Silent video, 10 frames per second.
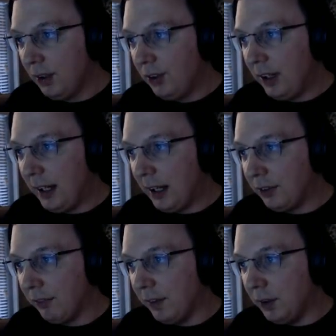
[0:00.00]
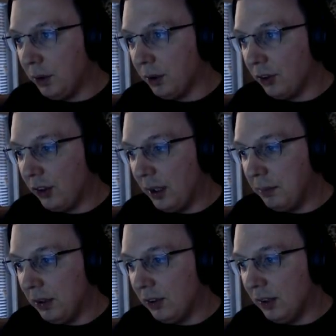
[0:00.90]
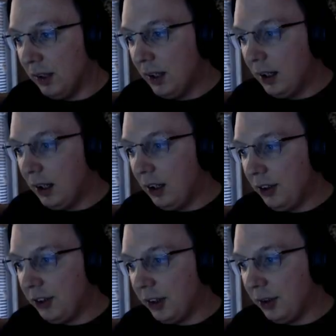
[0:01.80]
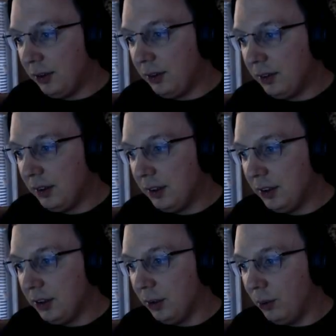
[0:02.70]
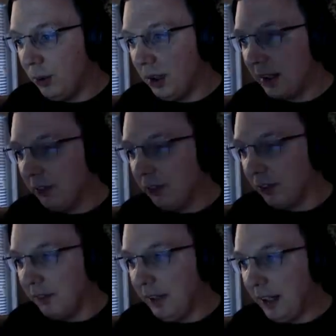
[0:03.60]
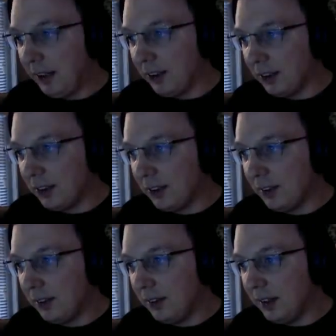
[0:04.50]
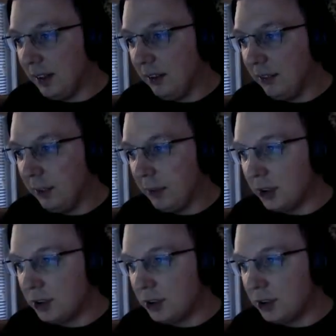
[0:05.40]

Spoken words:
Stay out of the doors, NPC. Also, don't walk in front of the exits. Thank you very much.